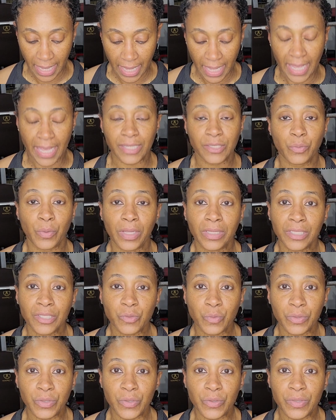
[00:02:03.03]
as well as
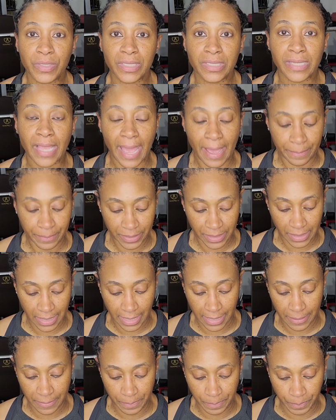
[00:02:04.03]
reduces
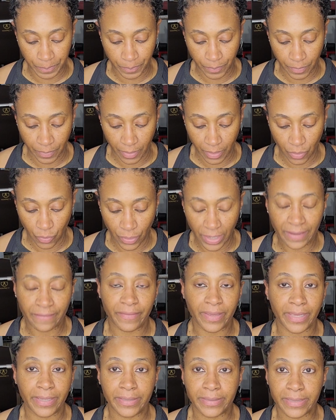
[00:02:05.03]
appetite,
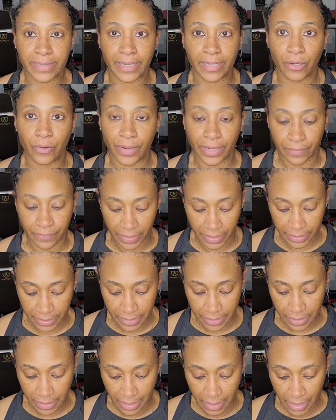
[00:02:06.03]
cravings, and
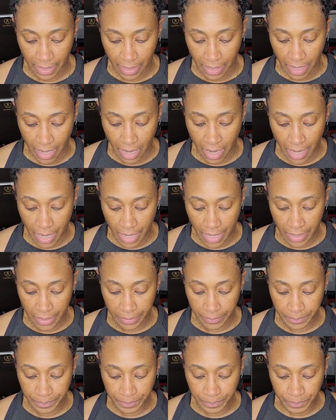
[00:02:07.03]
cravings.
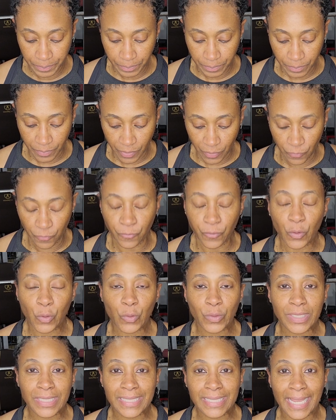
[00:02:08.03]
Um, food
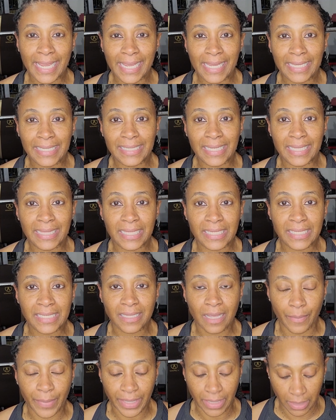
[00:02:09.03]
stays in the
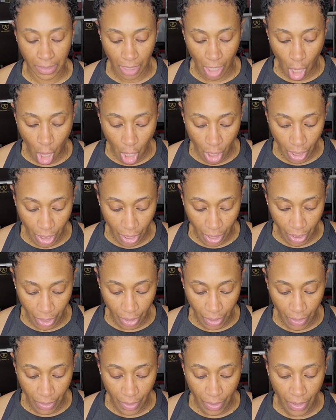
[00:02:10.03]
stomach
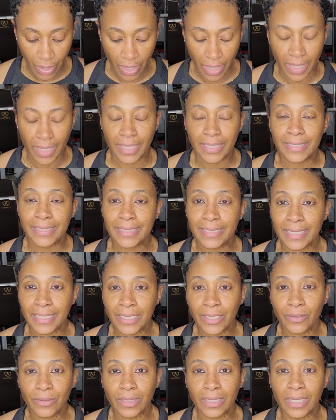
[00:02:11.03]
longer,
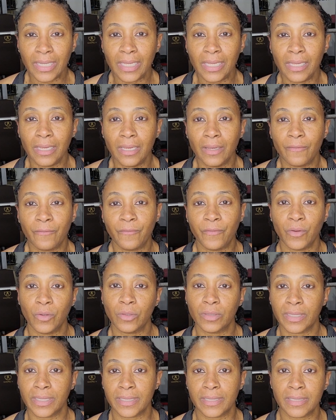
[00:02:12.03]
signaling
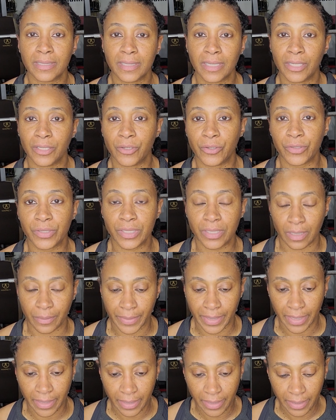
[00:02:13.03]
fullness in your
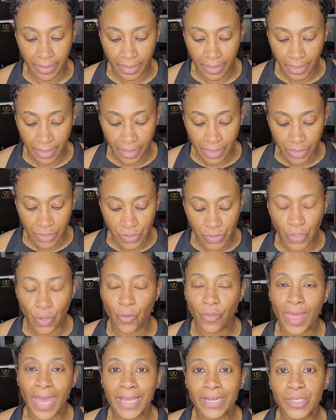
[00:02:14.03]
stomach. So
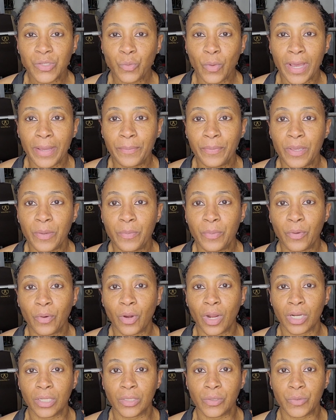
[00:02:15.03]
that is why people
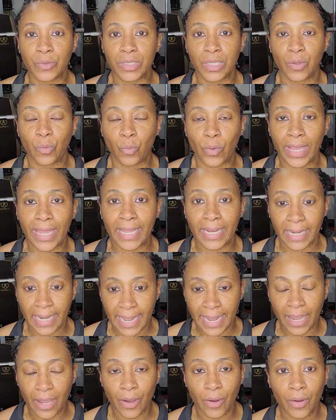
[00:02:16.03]
are losing weight.
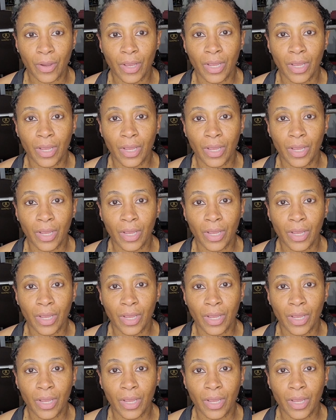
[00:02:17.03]
Now,